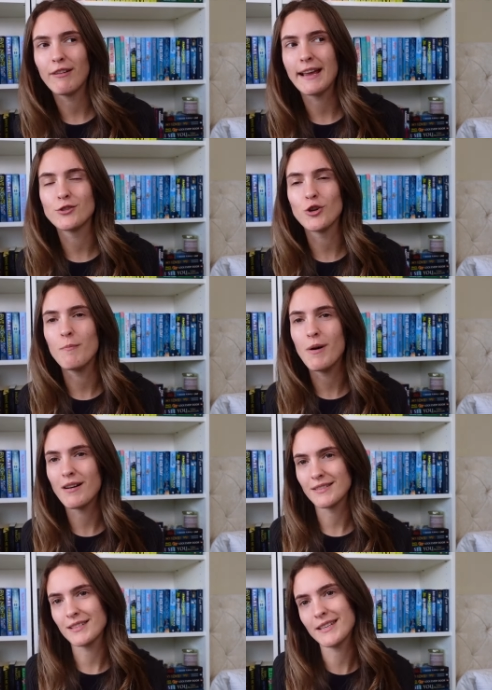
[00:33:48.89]
like John
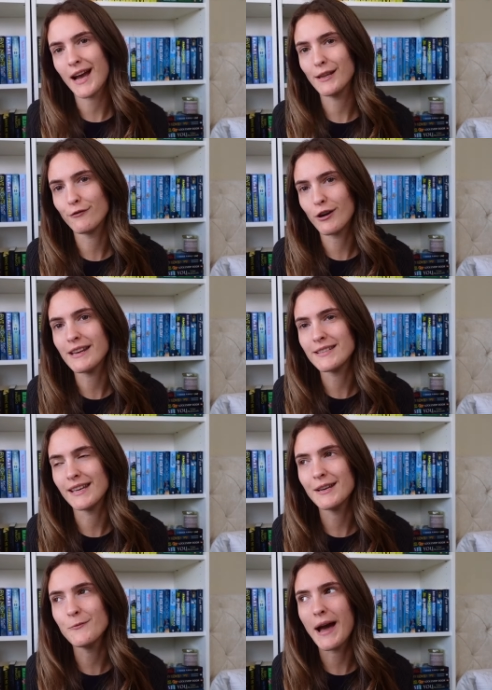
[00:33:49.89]
Marrs's style of
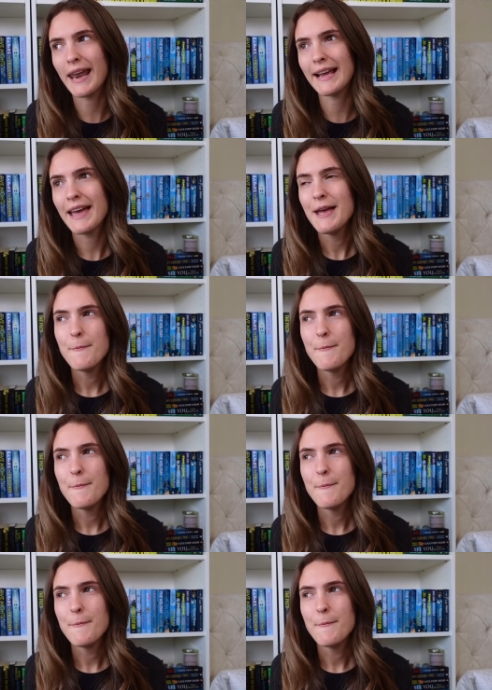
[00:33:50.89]
writing where like